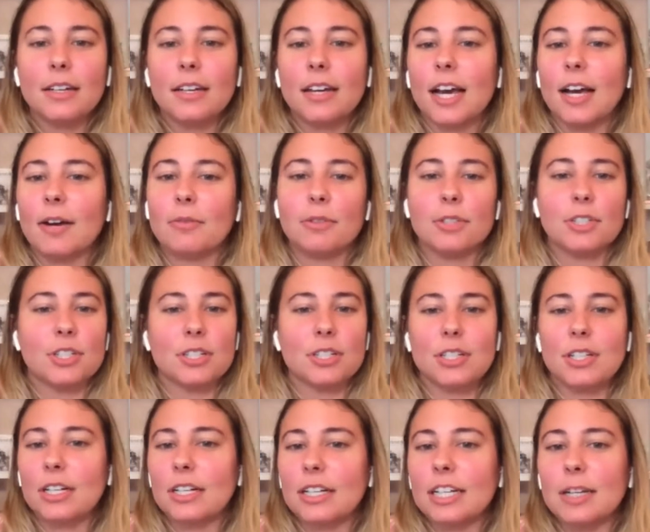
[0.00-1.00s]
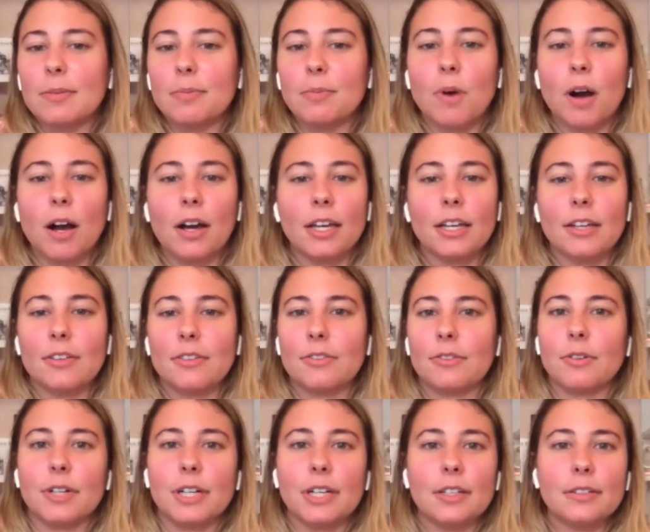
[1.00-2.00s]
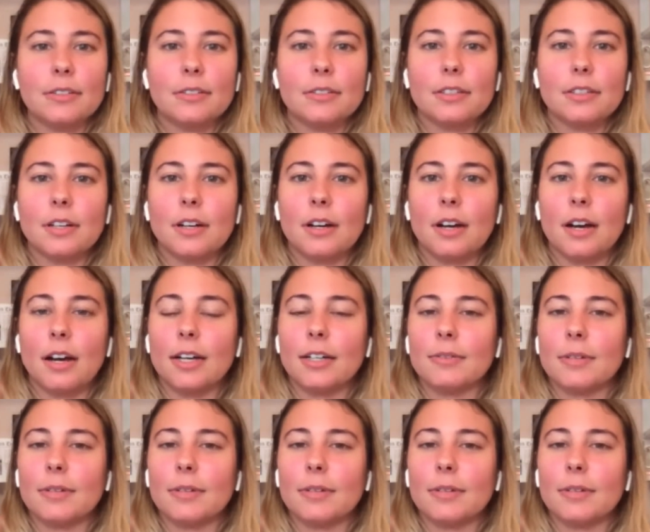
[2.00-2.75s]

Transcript: and we're just going to keep walking through it um,